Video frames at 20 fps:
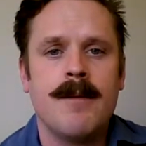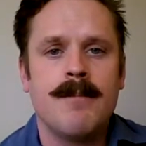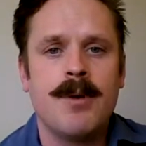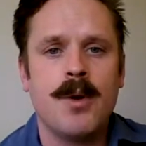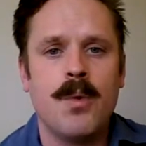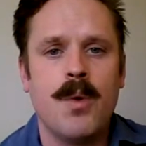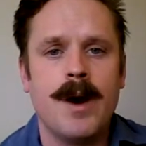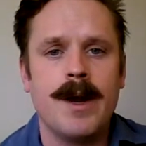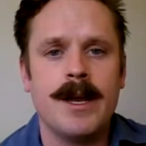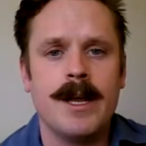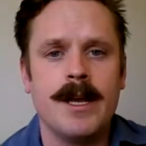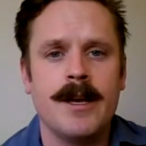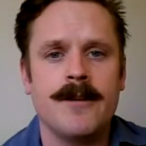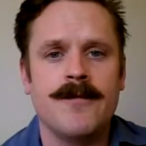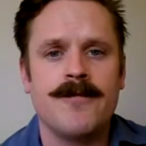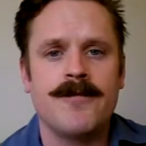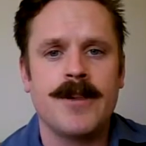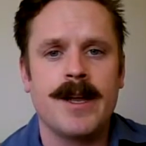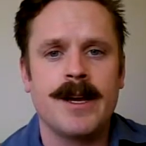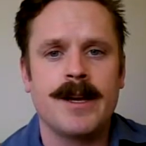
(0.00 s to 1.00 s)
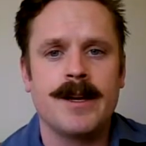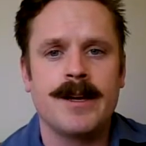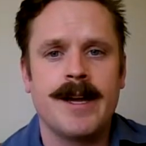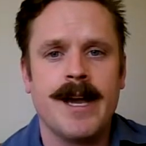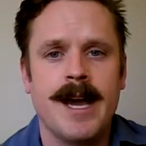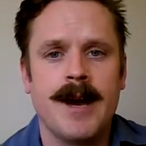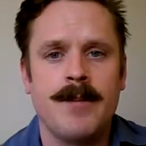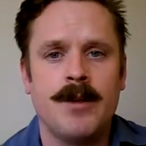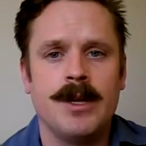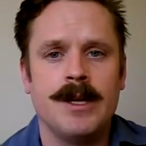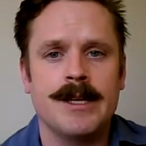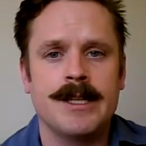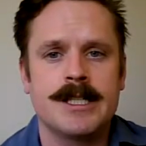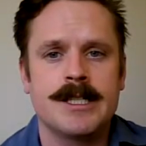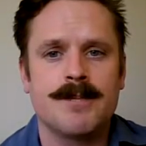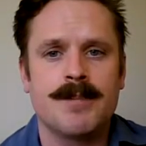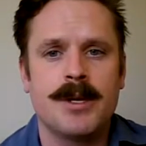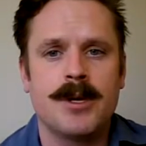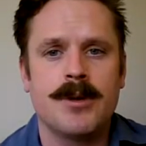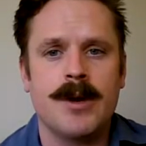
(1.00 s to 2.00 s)
But what if, like a camel,
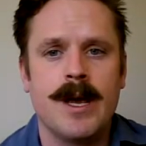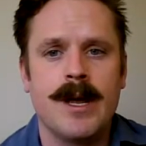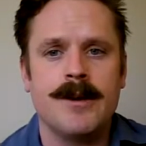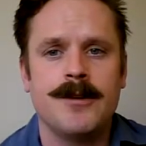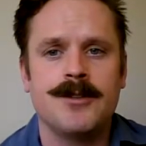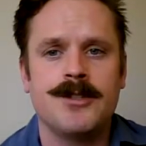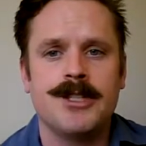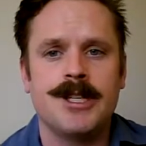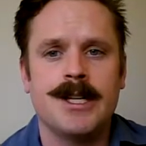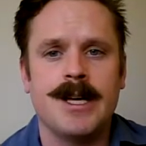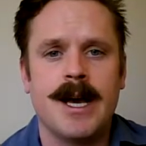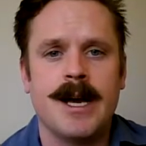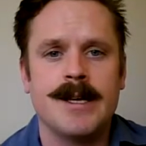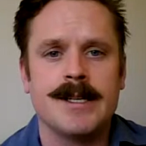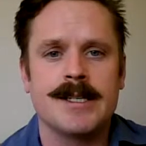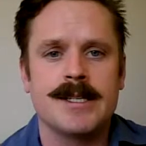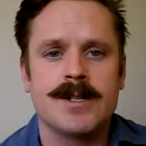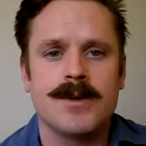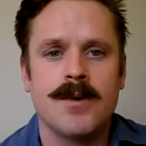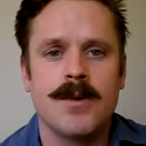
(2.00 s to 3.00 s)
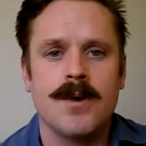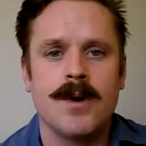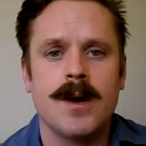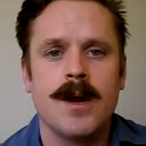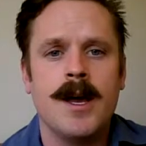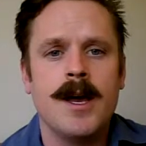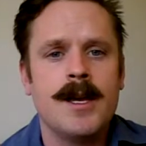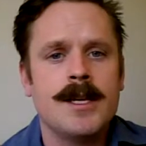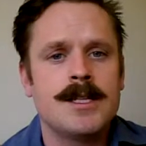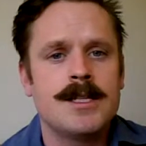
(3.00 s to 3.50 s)
it's pure energy I store?